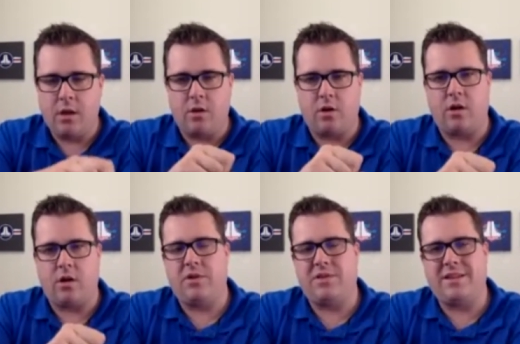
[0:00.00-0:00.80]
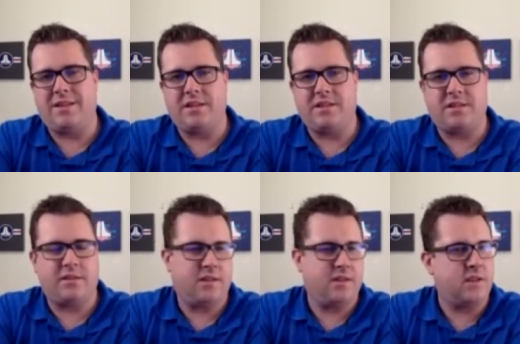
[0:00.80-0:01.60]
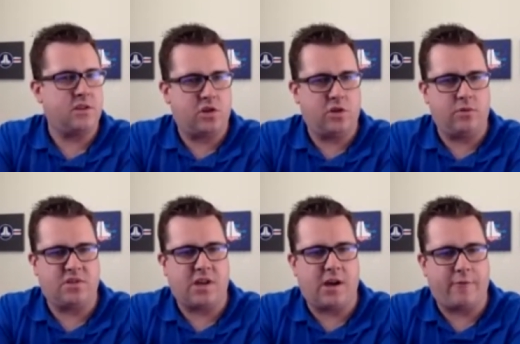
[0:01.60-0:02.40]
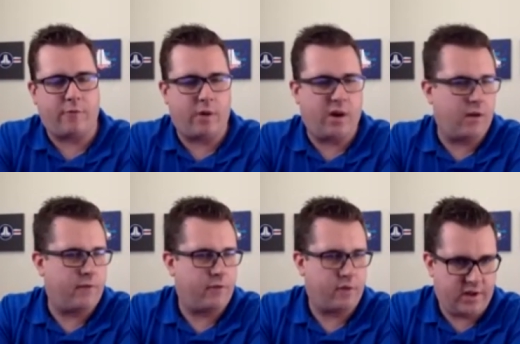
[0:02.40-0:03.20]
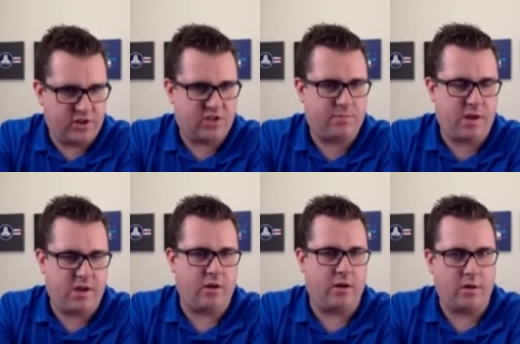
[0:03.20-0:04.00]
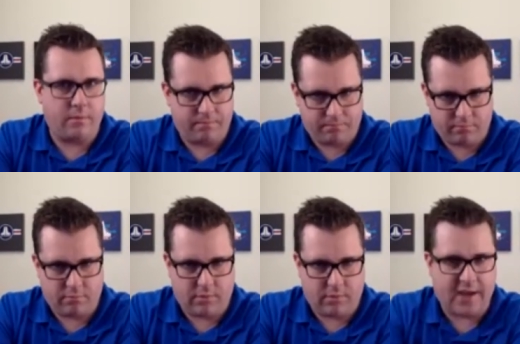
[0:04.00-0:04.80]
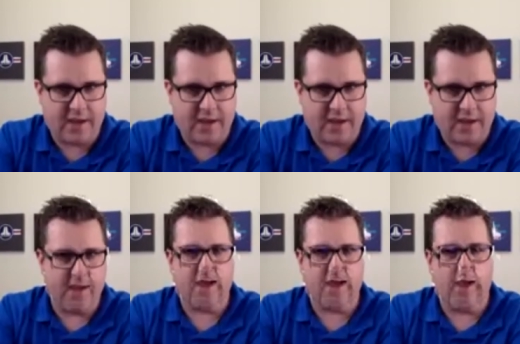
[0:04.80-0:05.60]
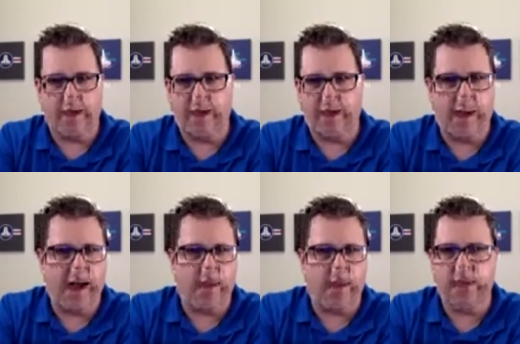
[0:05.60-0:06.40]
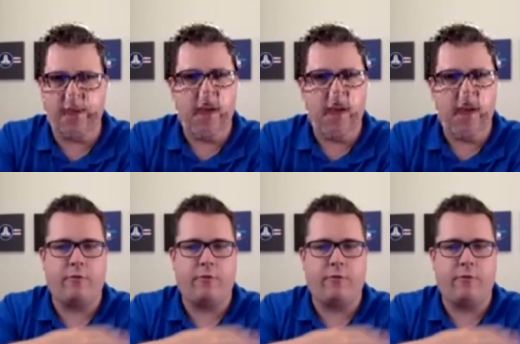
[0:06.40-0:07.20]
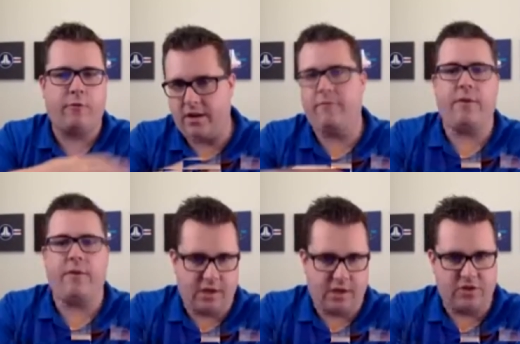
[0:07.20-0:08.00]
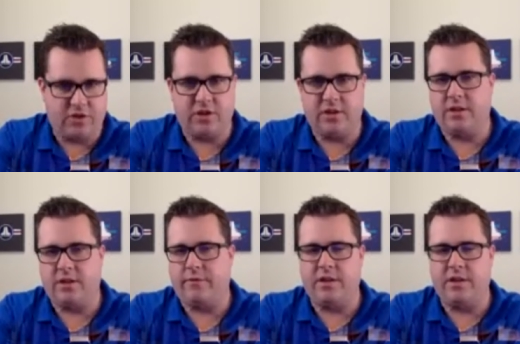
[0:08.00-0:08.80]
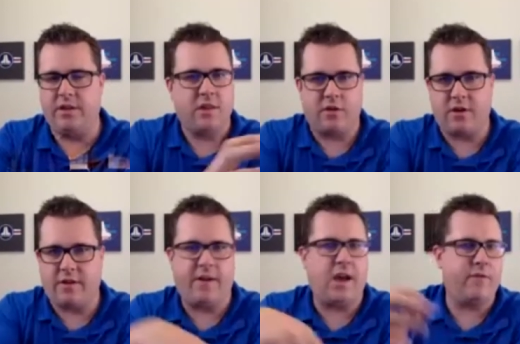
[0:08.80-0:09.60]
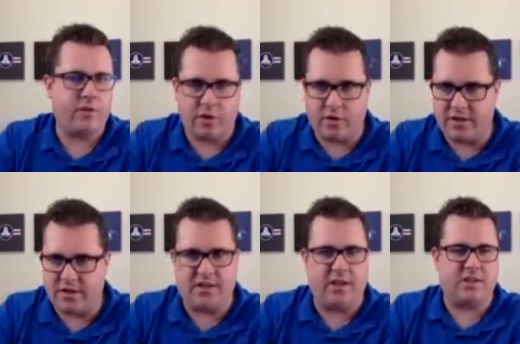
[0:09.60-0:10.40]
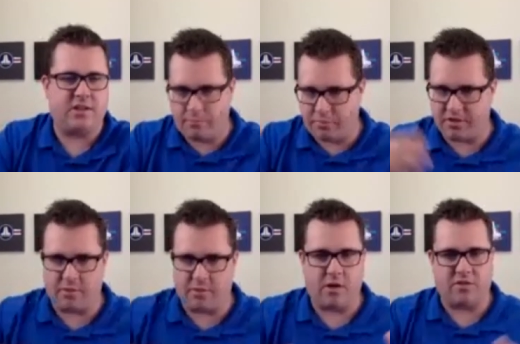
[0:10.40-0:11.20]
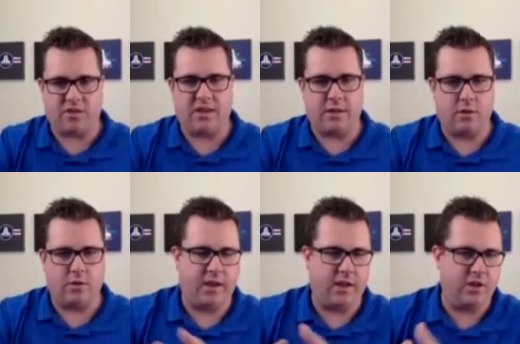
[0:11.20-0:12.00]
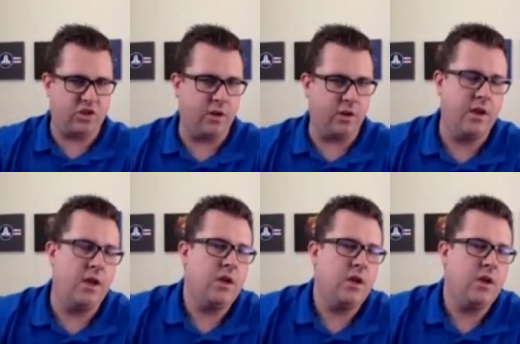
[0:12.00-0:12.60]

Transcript: you're going to put the distances in tune software for each speaker as is. So if the bow is 48 and 50 inches, if it's 35 and 36, input them all to that location.